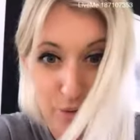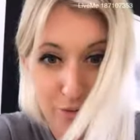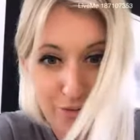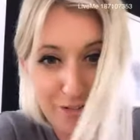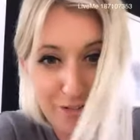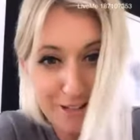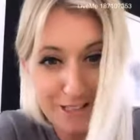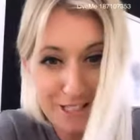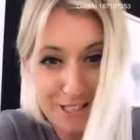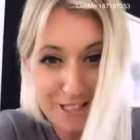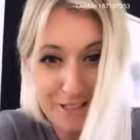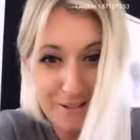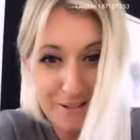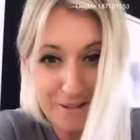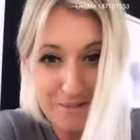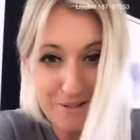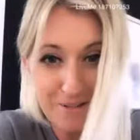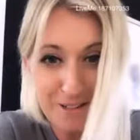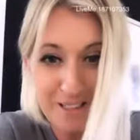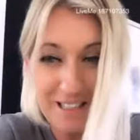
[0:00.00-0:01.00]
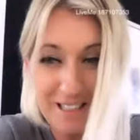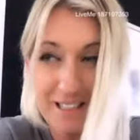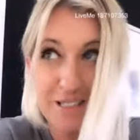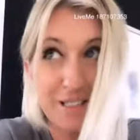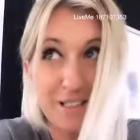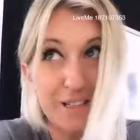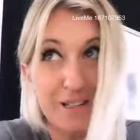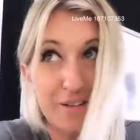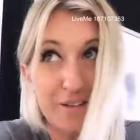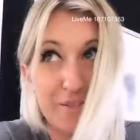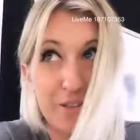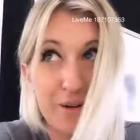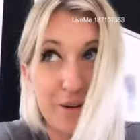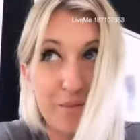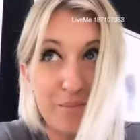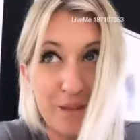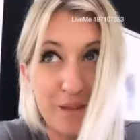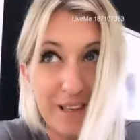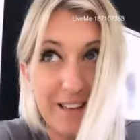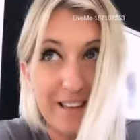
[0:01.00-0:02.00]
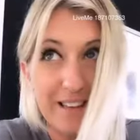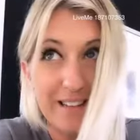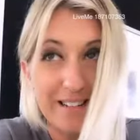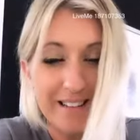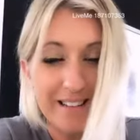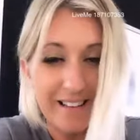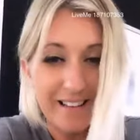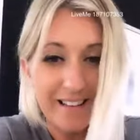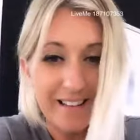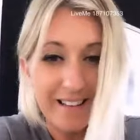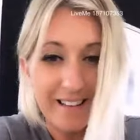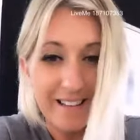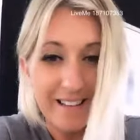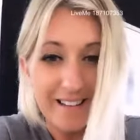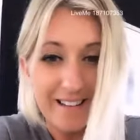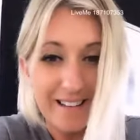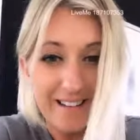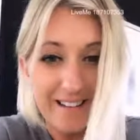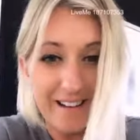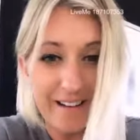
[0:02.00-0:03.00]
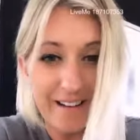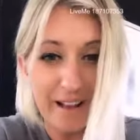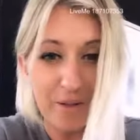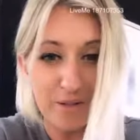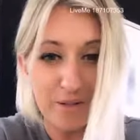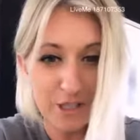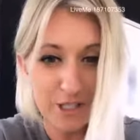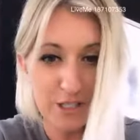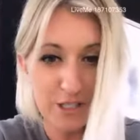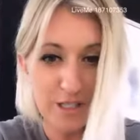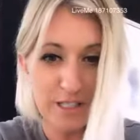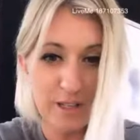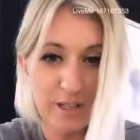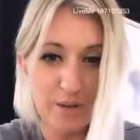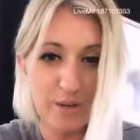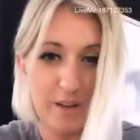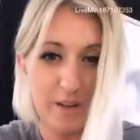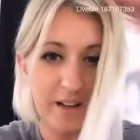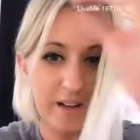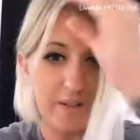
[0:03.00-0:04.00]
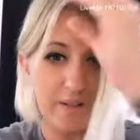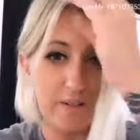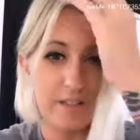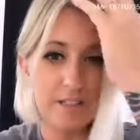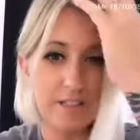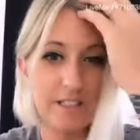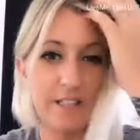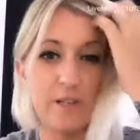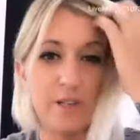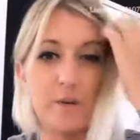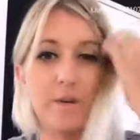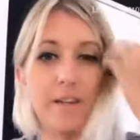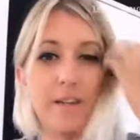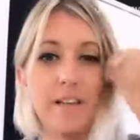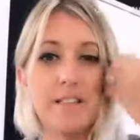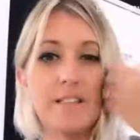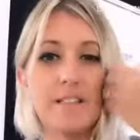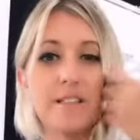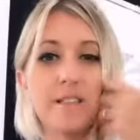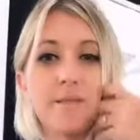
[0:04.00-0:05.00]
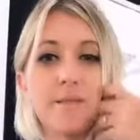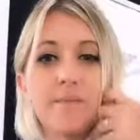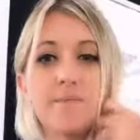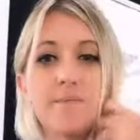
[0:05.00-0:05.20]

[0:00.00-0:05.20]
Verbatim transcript: over and share the broadcast because if they're mean. Okay, we should see who see who it is.